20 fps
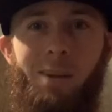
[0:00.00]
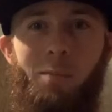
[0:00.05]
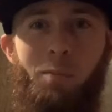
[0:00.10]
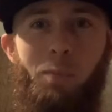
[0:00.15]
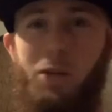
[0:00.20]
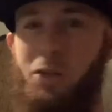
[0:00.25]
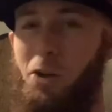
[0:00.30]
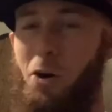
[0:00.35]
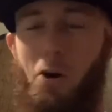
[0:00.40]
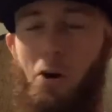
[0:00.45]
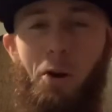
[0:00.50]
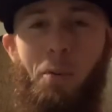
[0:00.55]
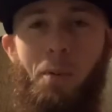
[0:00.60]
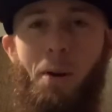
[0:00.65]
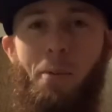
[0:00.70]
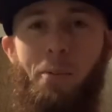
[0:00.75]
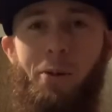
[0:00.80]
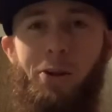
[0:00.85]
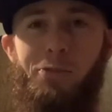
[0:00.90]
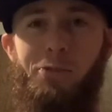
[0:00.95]
me talking
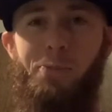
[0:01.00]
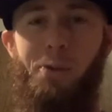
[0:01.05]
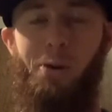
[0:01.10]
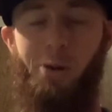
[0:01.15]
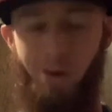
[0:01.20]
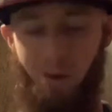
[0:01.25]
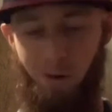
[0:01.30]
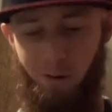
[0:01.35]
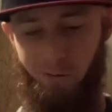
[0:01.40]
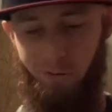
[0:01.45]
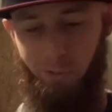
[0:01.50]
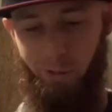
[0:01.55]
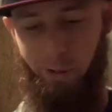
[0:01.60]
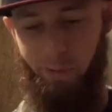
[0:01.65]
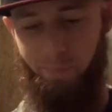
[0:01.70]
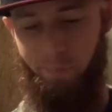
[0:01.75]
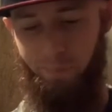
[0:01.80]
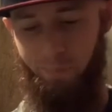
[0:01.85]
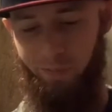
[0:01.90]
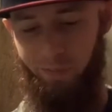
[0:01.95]
about baseball cards with him.
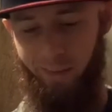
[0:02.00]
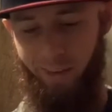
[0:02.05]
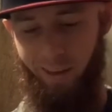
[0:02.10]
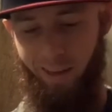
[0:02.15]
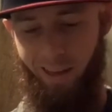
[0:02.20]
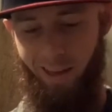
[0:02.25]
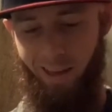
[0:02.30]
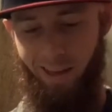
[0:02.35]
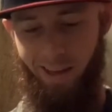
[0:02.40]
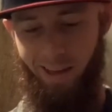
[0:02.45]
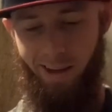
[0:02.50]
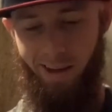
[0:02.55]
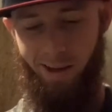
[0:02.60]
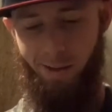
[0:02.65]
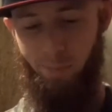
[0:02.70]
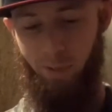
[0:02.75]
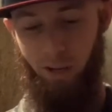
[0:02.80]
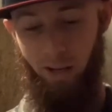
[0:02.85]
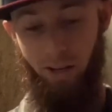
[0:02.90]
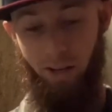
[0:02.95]

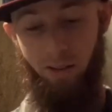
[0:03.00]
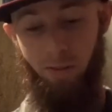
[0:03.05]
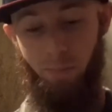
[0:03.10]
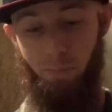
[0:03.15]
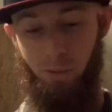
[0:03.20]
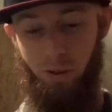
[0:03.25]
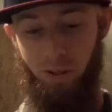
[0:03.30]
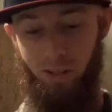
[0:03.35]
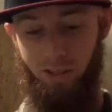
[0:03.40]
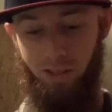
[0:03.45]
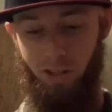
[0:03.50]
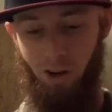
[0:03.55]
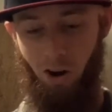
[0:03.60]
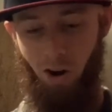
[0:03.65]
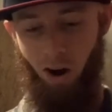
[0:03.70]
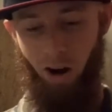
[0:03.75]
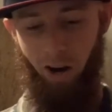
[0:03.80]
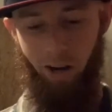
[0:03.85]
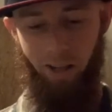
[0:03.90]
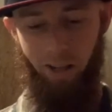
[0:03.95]
But this
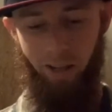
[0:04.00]
card